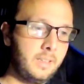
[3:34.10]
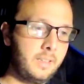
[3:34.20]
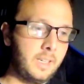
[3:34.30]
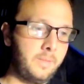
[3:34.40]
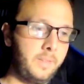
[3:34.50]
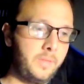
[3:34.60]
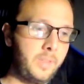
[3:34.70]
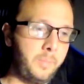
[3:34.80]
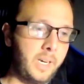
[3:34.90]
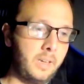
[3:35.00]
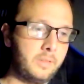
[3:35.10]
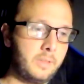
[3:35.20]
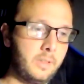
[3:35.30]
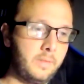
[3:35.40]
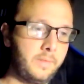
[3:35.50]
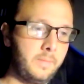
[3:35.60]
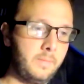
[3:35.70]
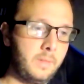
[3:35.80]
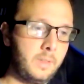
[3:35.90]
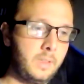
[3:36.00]
Now, 50 pounds of
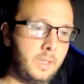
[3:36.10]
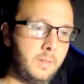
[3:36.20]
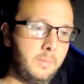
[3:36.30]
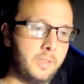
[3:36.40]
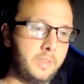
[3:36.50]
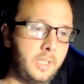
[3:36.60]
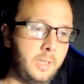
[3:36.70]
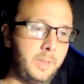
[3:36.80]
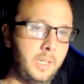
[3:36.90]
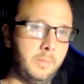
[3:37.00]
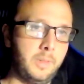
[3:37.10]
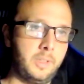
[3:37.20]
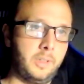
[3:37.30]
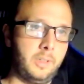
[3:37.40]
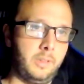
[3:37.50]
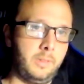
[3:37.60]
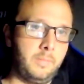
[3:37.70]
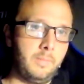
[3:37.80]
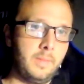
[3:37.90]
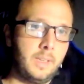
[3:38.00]
it was TPE
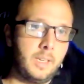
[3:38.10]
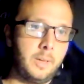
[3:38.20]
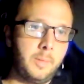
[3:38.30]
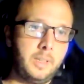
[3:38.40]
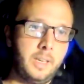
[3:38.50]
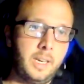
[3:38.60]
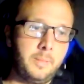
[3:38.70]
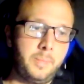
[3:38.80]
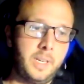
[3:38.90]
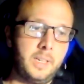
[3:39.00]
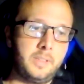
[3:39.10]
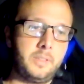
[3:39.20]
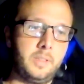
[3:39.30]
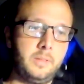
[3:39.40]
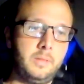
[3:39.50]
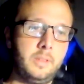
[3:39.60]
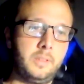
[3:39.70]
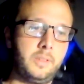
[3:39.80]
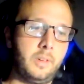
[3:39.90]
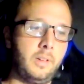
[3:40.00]
material. I mean, at best, the
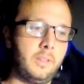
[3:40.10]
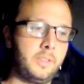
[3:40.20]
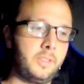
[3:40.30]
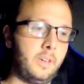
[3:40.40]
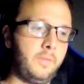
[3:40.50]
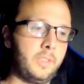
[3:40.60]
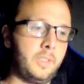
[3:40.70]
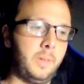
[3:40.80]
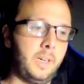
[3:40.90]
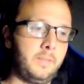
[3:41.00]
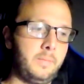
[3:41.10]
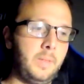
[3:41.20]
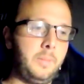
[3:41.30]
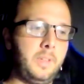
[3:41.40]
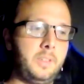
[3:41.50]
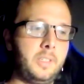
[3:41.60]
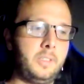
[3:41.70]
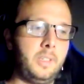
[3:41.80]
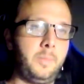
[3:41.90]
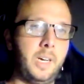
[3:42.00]
doll itself was about maybe
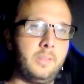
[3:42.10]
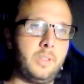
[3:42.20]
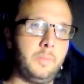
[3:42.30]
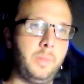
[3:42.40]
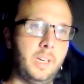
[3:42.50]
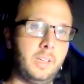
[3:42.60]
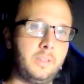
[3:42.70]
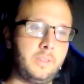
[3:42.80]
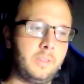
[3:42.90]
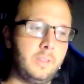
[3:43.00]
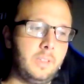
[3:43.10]
60 pounds at best.